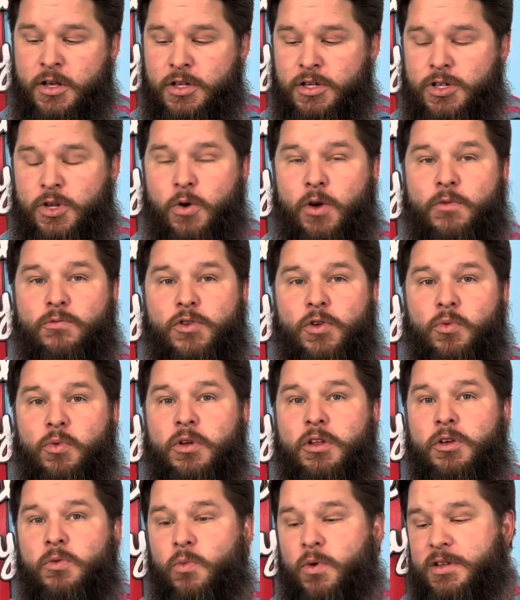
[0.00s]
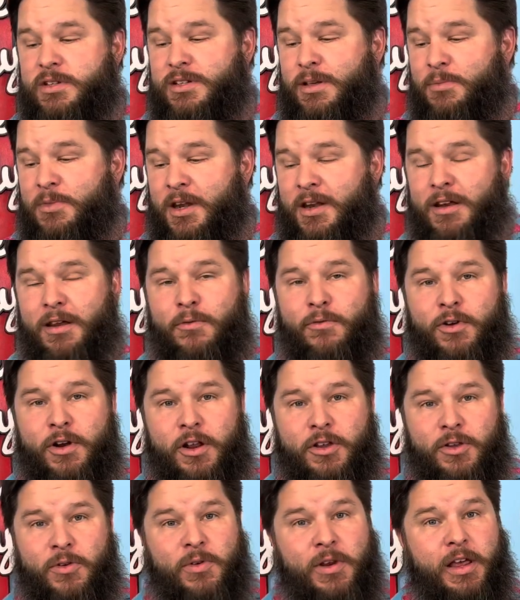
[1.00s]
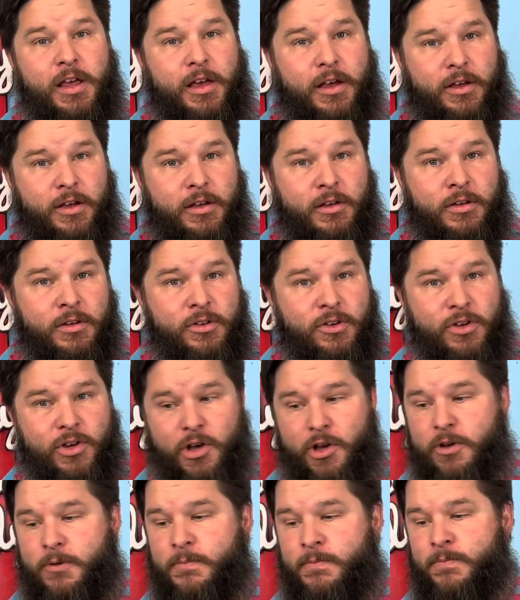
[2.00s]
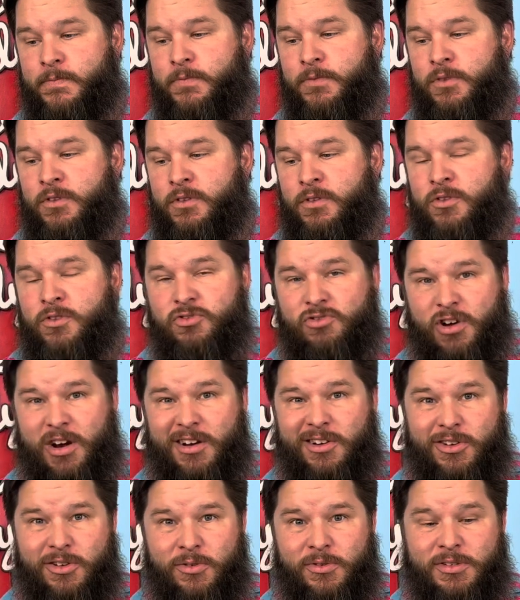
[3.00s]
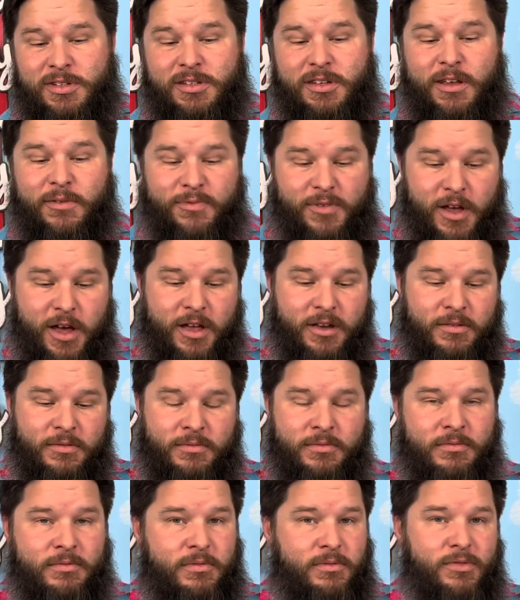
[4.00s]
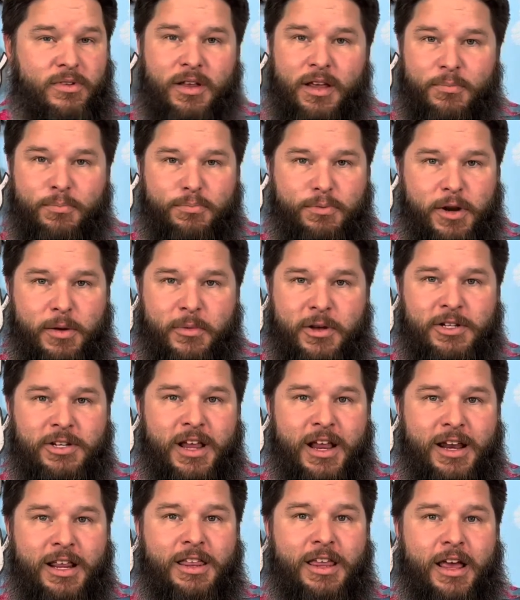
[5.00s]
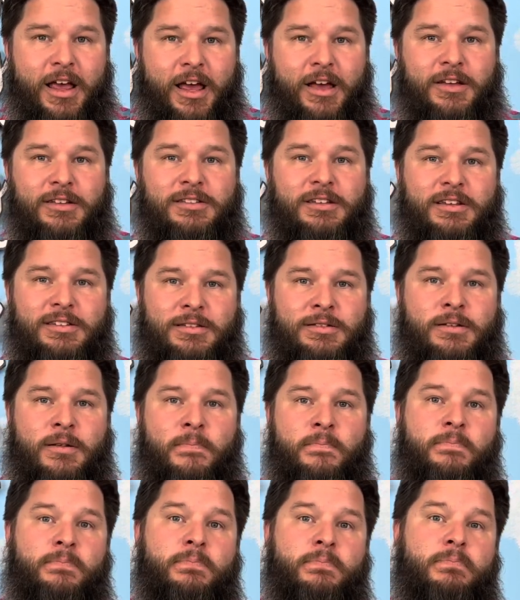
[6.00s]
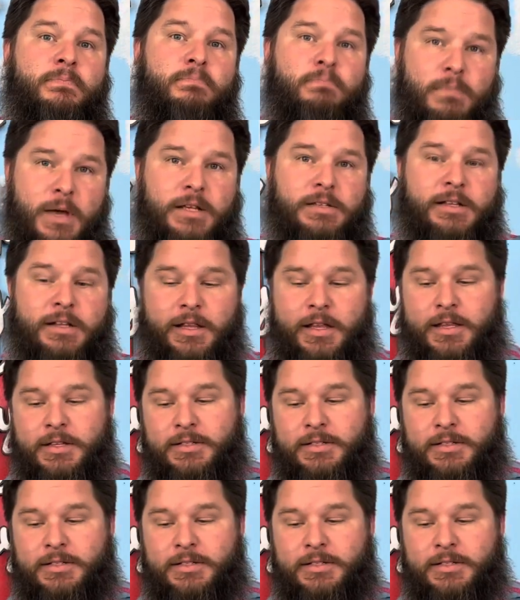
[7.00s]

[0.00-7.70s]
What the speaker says: So if you really want something different and unique and good, try Duke's. If not, pretty much anything else is basically the